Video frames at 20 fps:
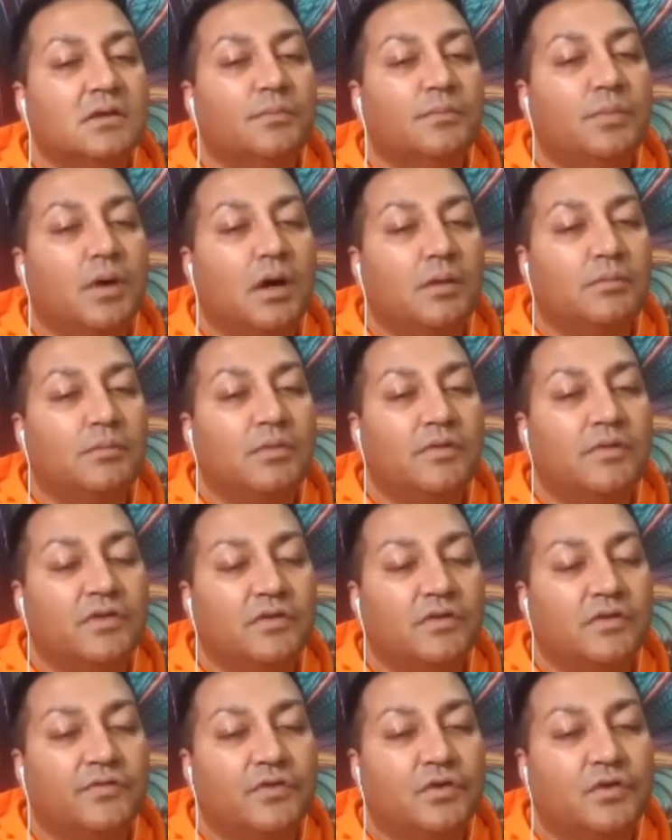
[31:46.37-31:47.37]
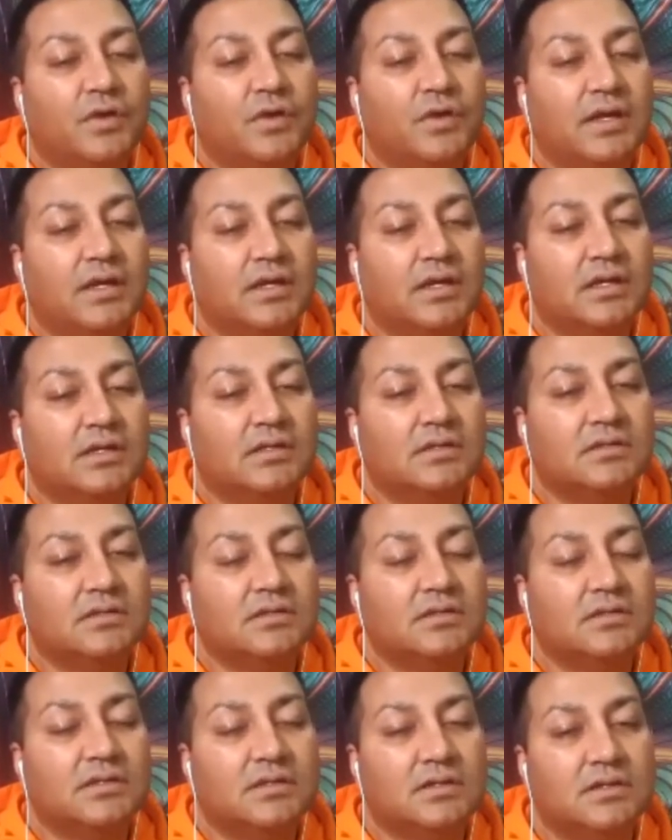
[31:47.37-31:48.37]
Bottom of your forehead,
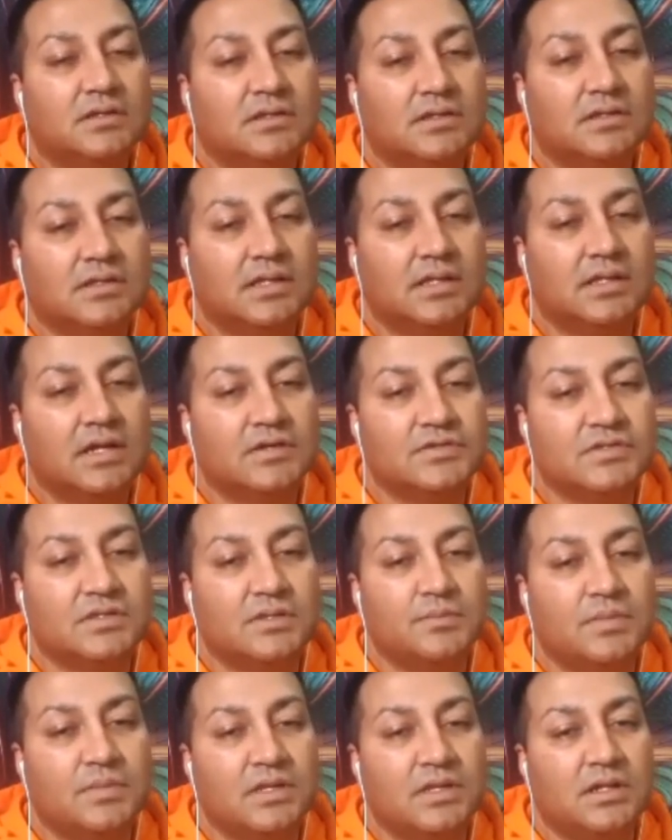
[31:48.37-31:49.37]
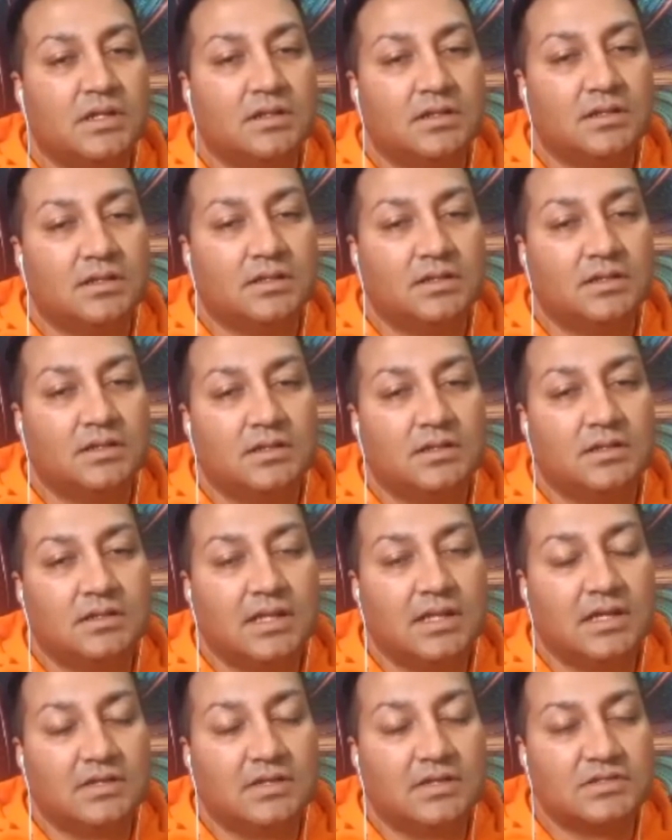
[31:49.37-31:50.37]
now to the middle,
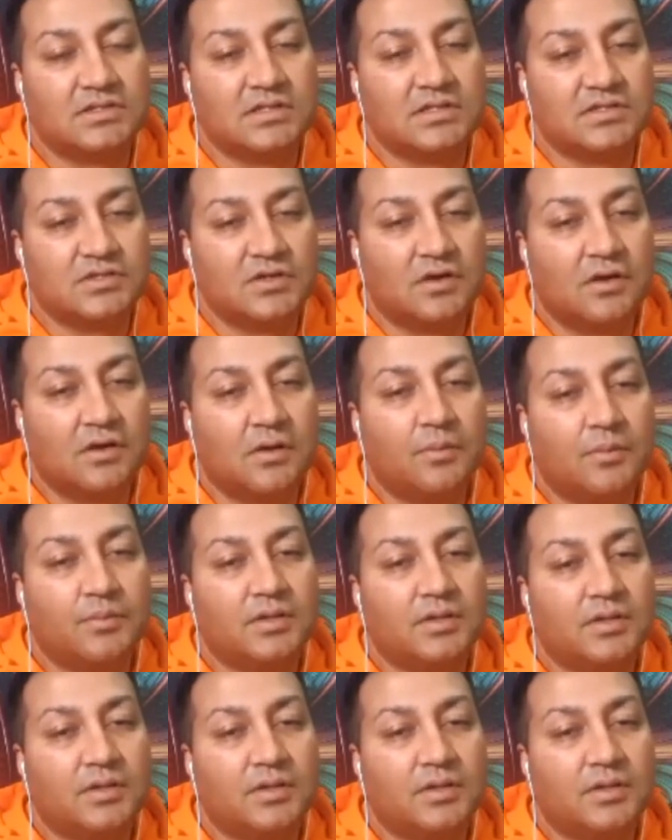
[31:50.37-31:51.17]
now to the top,